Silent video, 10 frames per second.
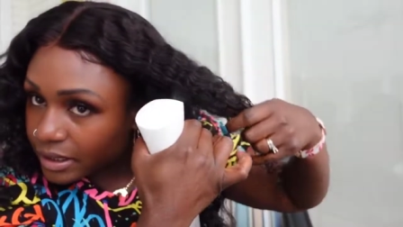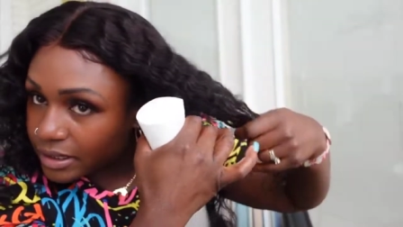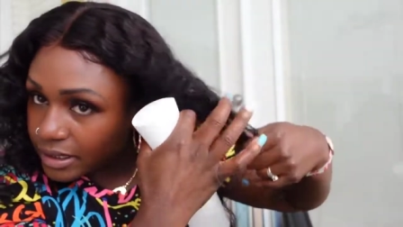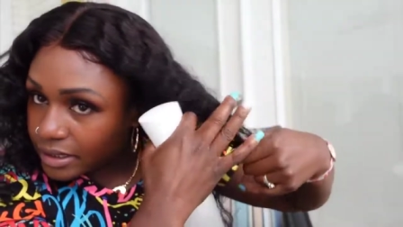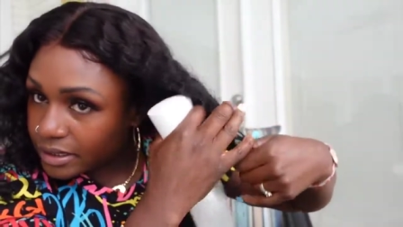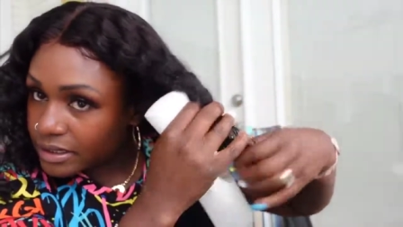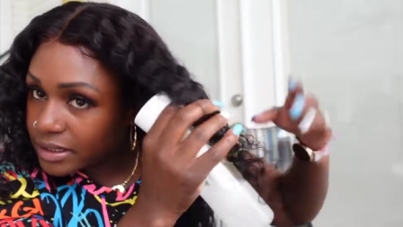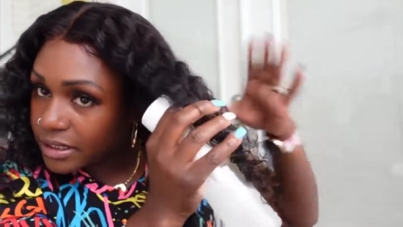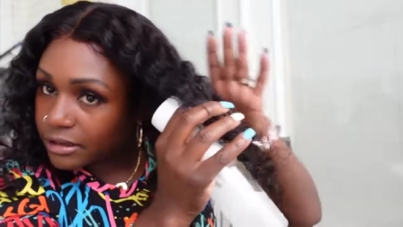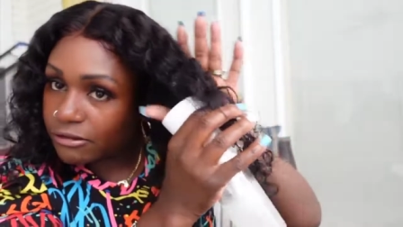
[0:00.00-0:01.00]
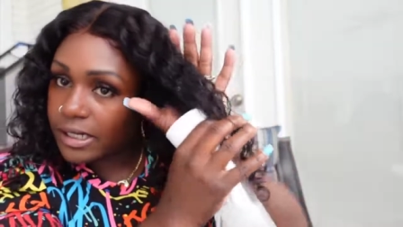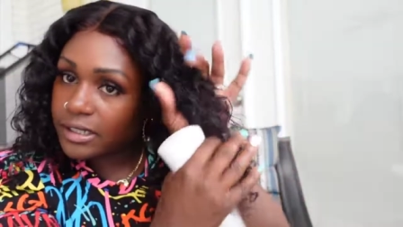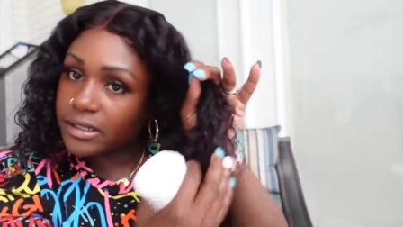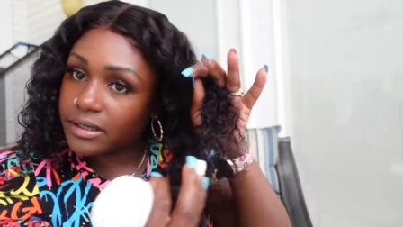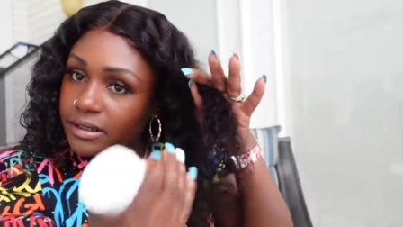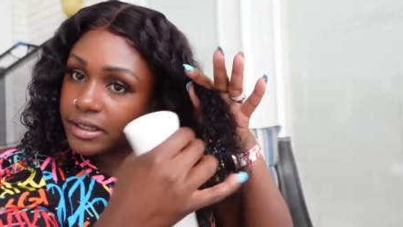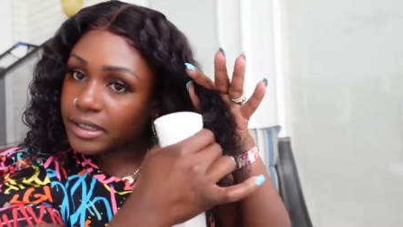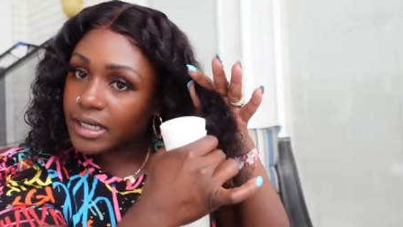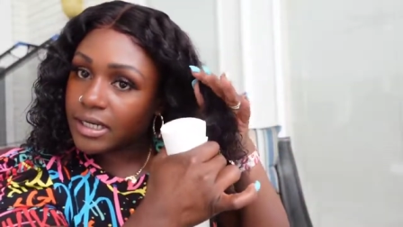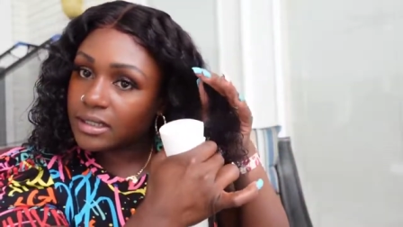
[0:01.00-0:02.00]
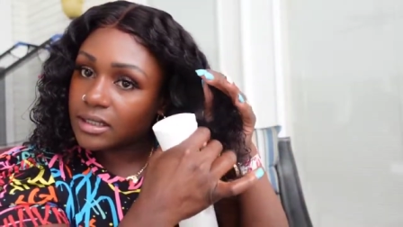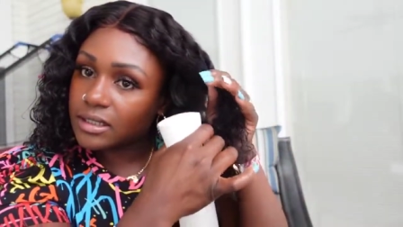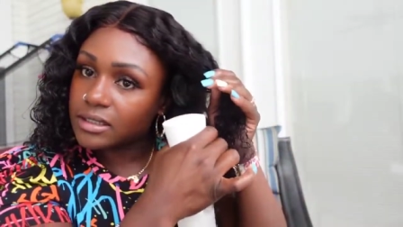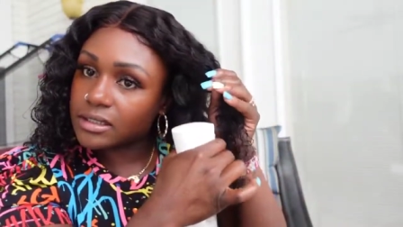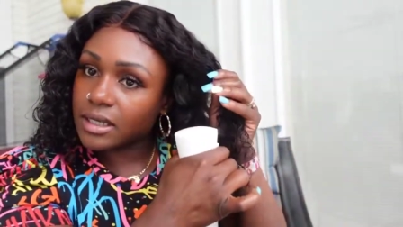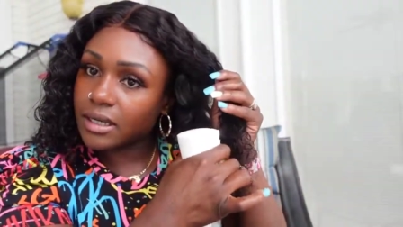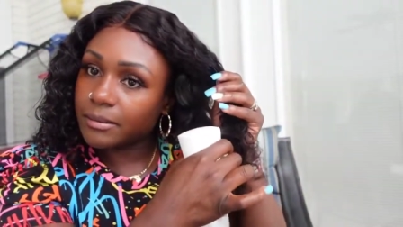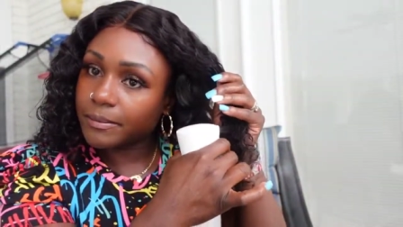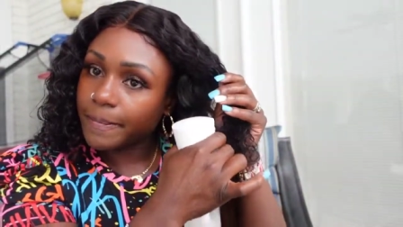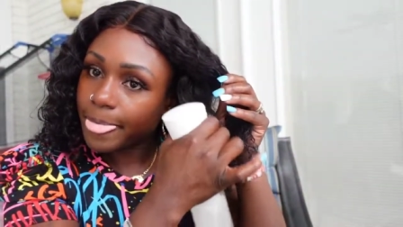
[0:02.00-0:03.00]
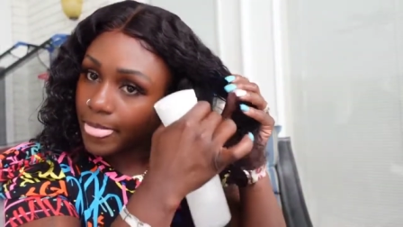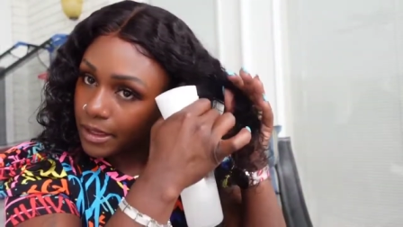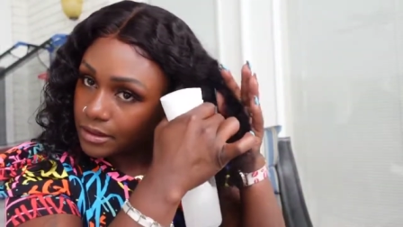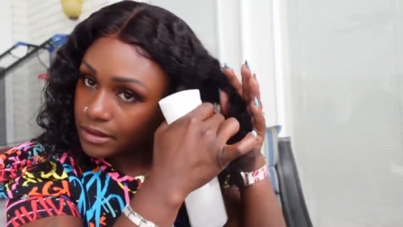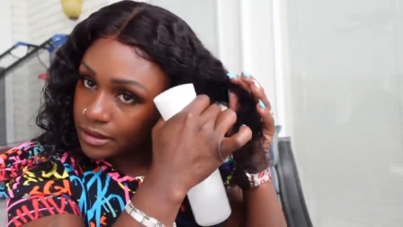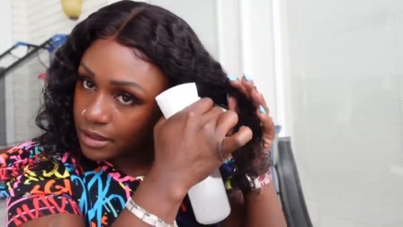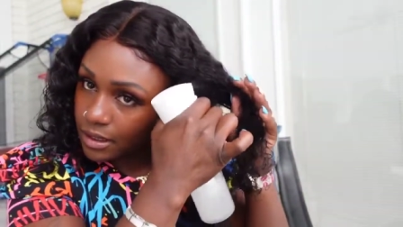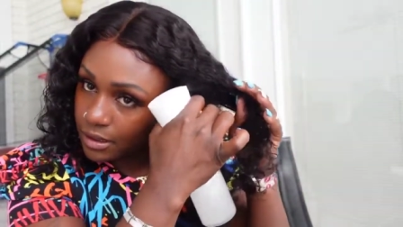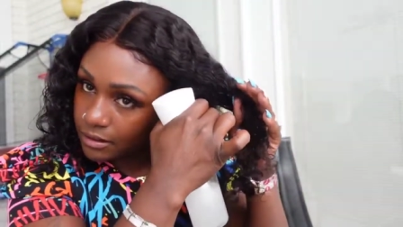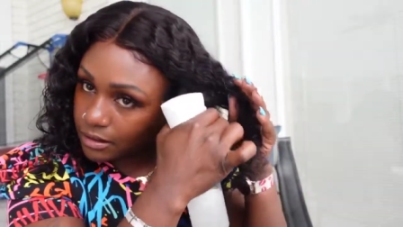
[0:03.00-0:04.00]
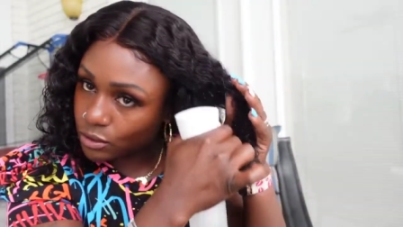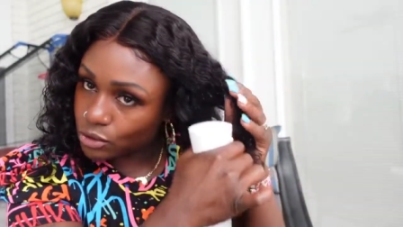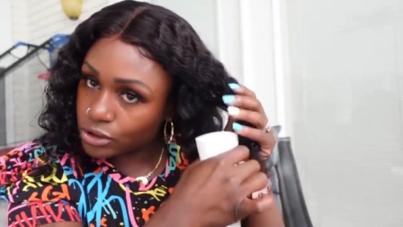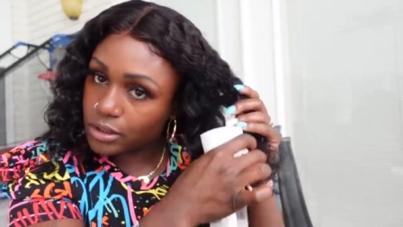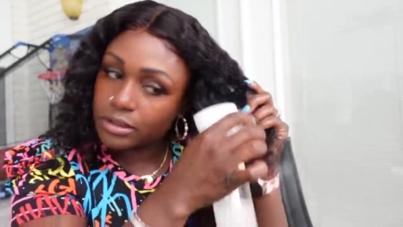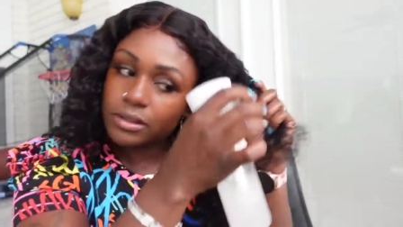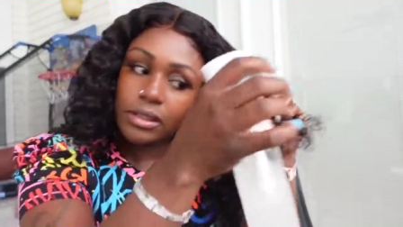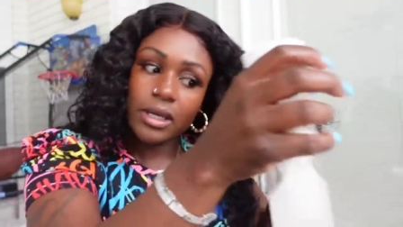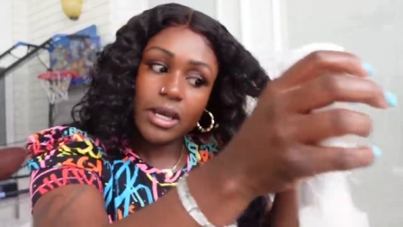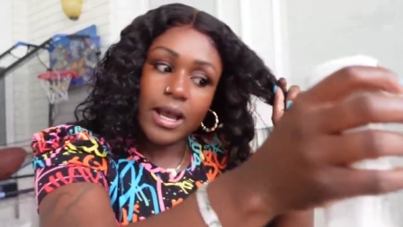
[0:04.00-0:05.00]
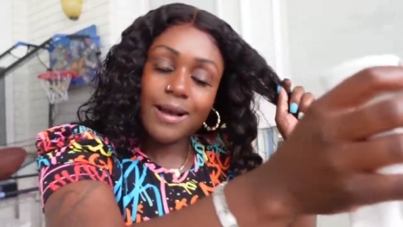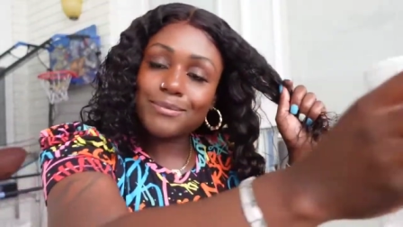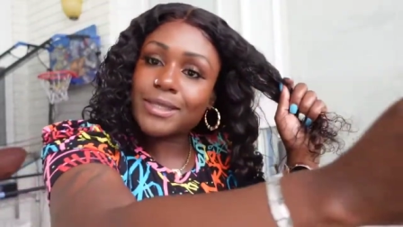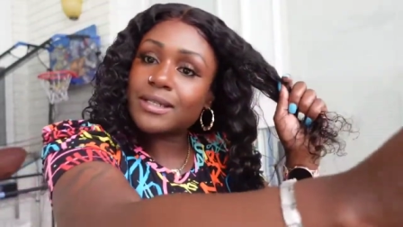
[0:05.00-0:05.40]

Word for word: And then this here, right here, it kind of gets um, the closure. I'm